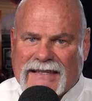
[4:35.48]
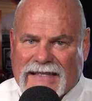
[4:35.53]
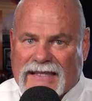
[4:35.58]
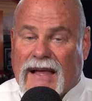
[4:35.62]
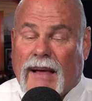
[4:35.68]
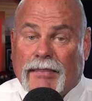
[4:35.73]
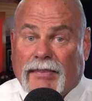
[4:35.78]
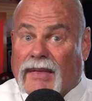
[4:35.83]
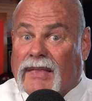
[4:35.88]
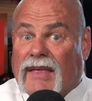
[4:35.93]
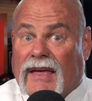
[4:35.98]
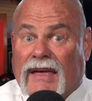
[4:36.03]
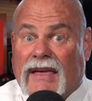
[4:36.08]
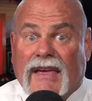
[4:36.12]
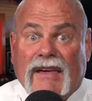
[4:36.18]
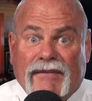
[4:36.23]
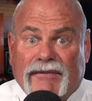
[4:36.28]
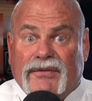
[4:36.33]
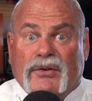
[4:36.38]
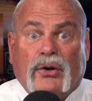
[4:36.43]
is something that
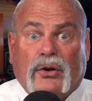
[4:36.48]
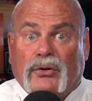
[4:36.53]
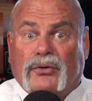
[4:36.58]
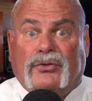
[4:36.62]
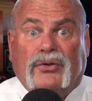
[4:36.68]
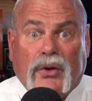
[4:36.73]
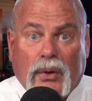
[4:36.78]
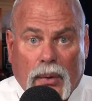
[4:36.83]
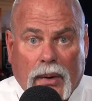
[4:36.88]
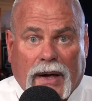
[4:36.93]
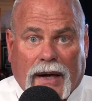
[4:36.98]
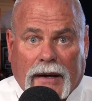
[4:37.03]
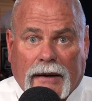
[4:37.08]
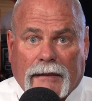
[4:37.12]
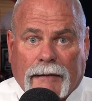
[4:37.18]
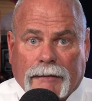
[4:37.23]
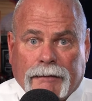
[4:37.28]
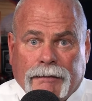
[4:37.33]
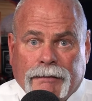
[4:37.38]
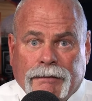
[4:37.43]
if you'll do it,
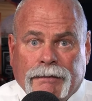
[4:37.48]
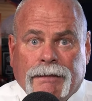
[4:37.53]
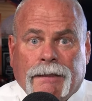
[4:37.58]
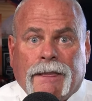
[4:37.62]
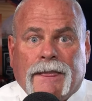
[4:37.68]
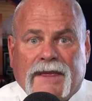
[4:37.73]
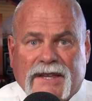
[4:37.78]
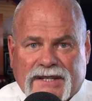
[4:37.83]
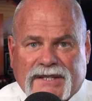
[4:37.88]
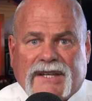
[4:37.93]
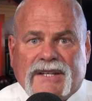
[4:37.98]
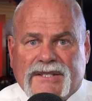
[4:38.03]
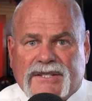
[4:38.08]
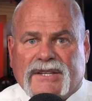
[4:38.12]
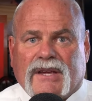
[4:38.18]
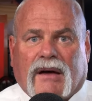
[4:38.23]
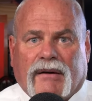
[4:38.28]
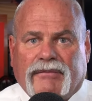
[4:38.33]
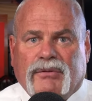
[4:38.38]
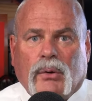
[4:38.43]
this can
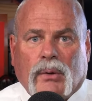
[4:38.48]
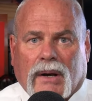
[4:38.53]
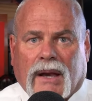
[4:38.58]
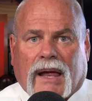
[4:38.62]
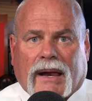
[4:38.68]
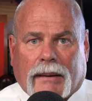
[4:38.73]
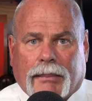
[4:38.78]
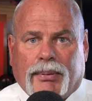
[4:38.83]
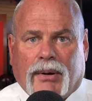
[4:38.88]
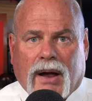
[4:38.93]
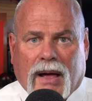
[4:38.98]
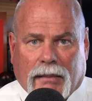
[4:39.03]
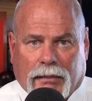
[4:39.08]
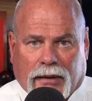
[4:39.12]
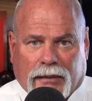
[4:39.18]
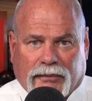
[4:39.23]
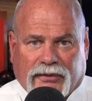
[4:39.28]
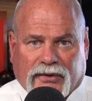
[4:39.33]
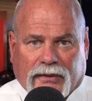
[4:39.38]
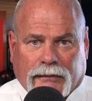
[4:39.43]
solve you a lot of
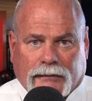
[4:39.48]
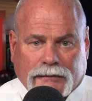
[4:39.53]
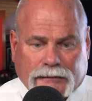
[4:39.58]
problems.